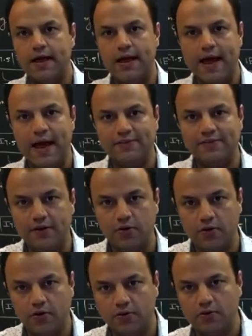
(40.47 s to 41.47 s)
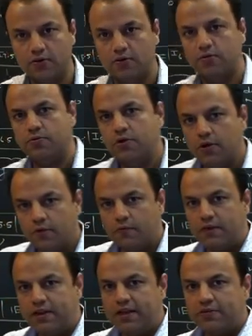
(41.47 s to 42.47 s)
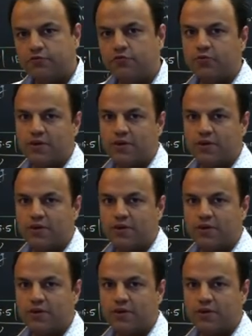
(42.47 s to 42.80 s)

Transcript: has a lot to do with these two